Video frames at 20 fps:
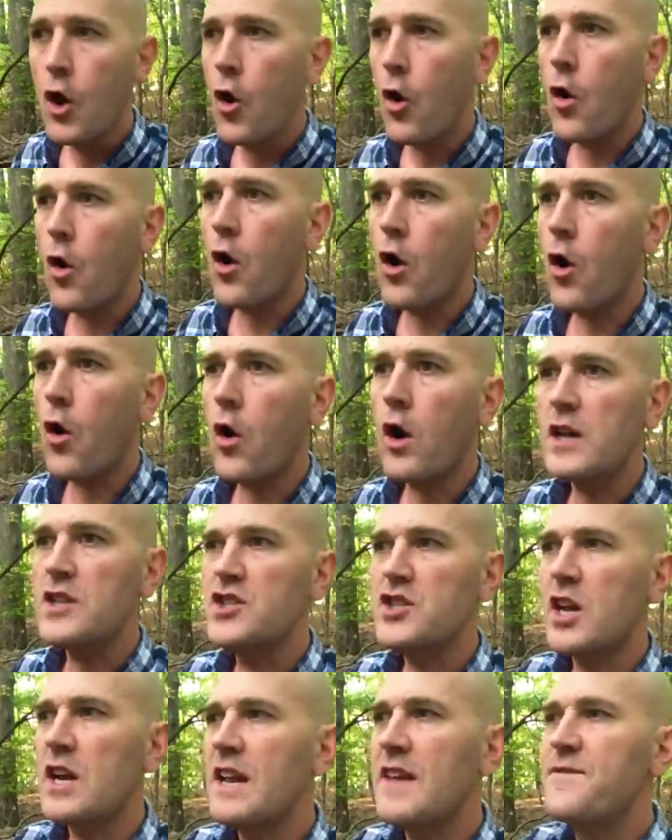or, or it
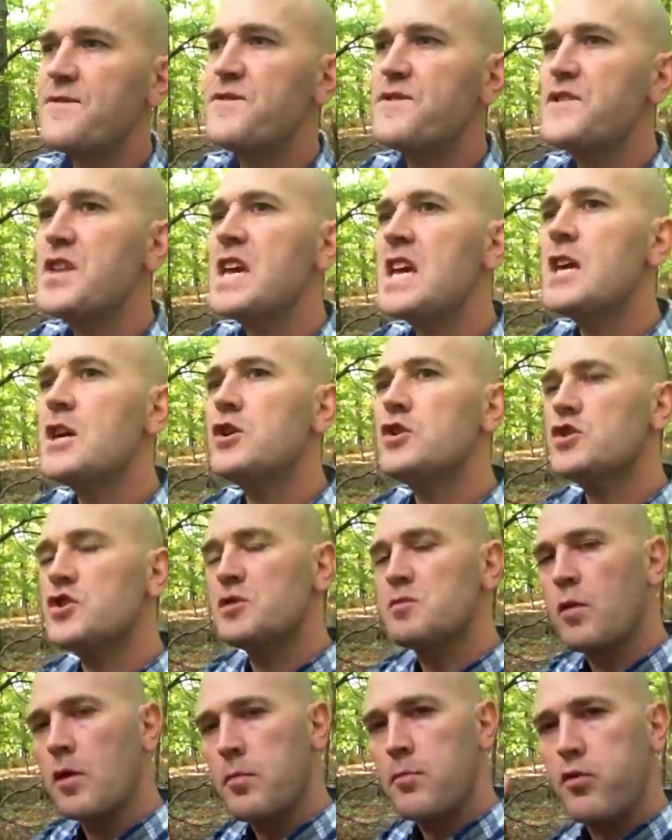suddenly
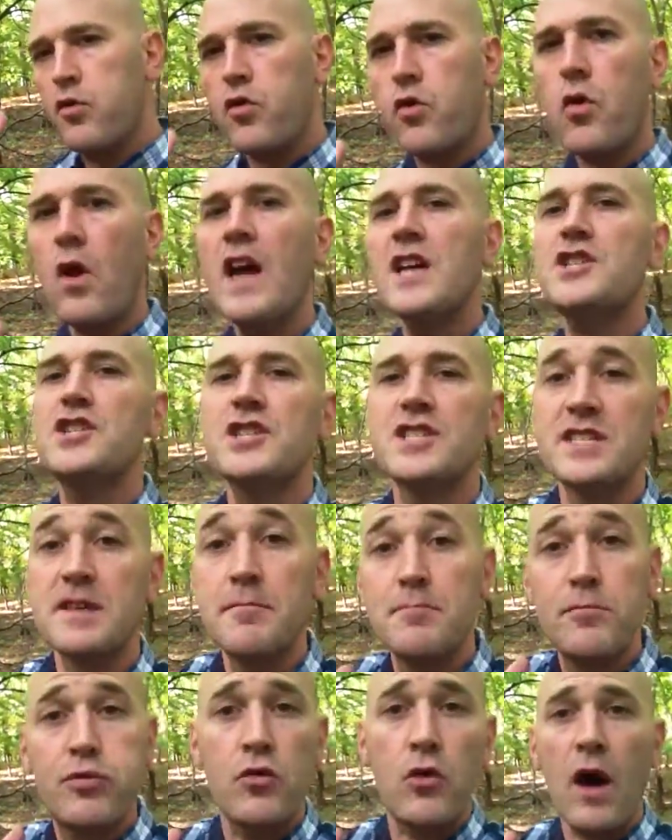feels more precious
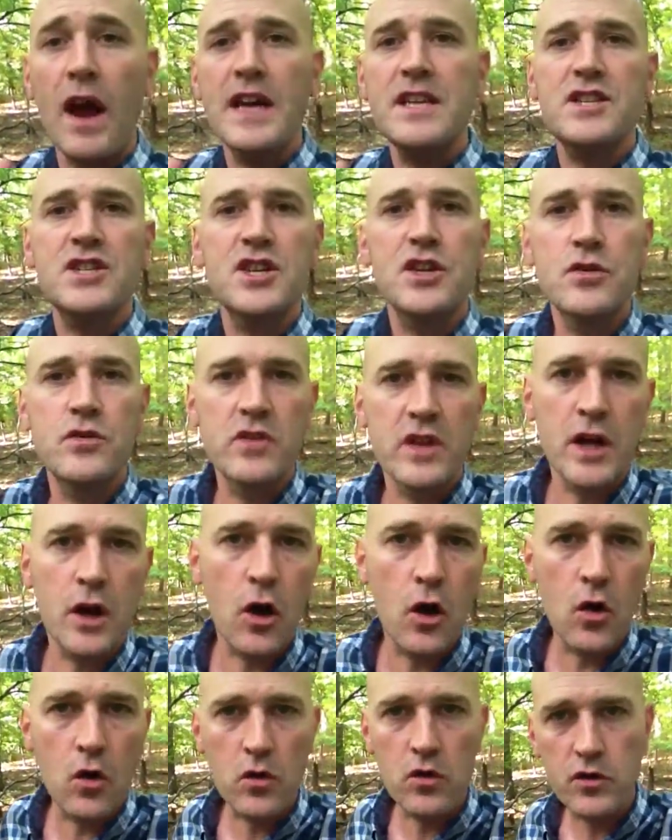and bright to you than
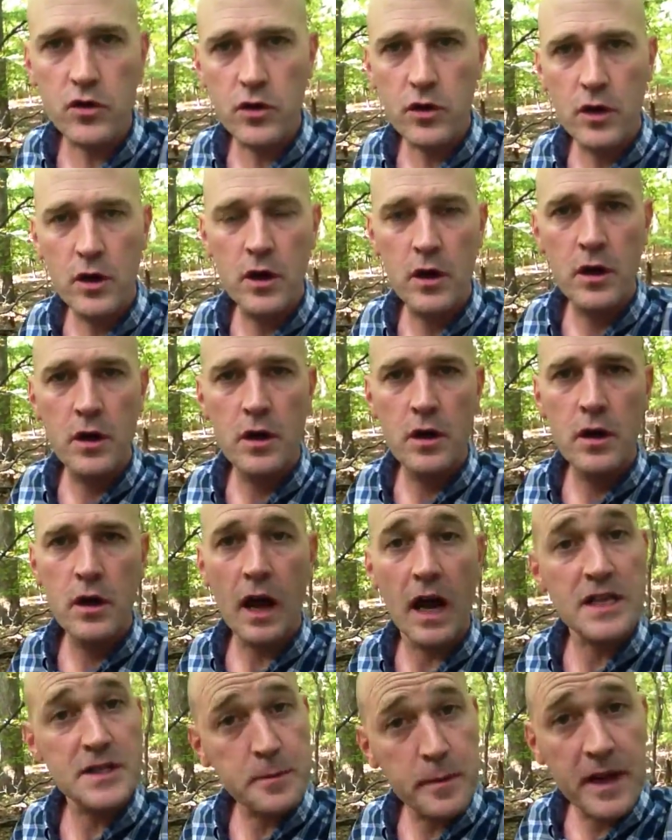gold,
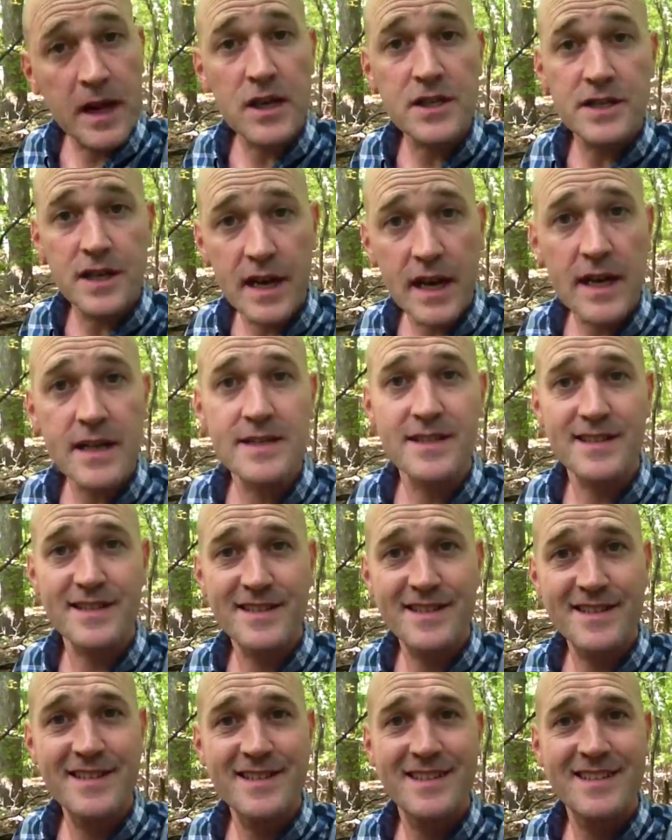that's because it is.